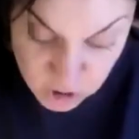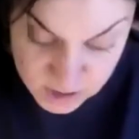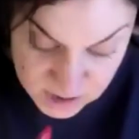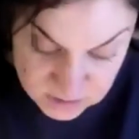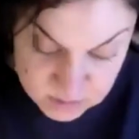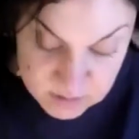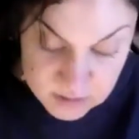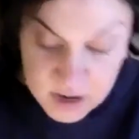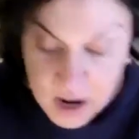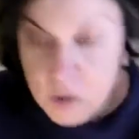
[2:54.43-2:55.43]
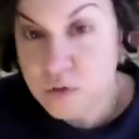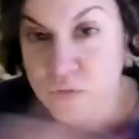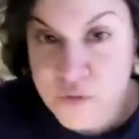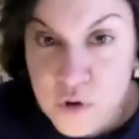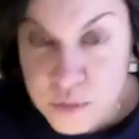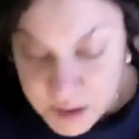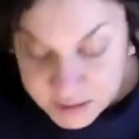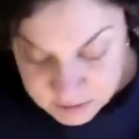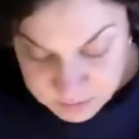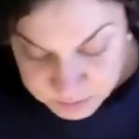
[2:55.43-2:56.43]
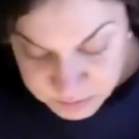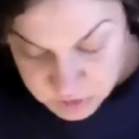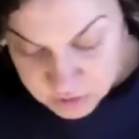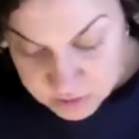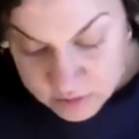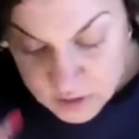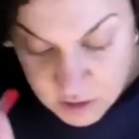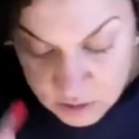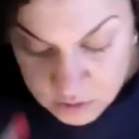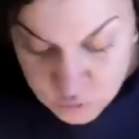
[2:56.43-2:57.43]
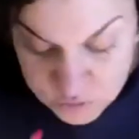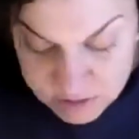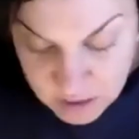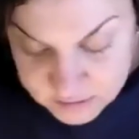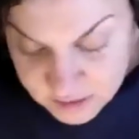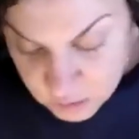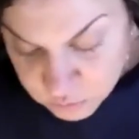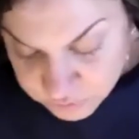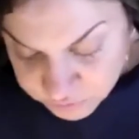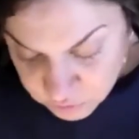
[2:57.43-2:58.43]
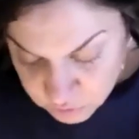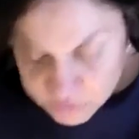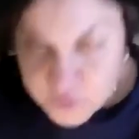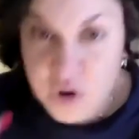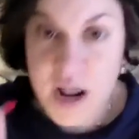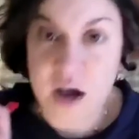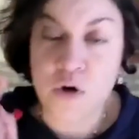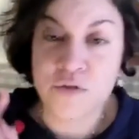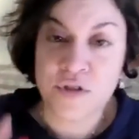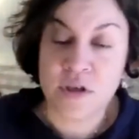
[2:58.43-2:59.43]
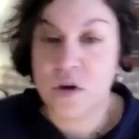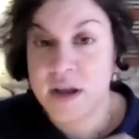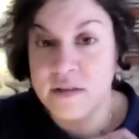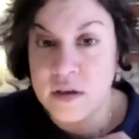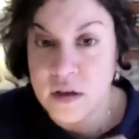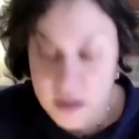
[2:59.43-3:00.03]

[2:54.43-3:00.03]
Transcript: article out of all my submissions 2 stars out of 4 for lack of theoretical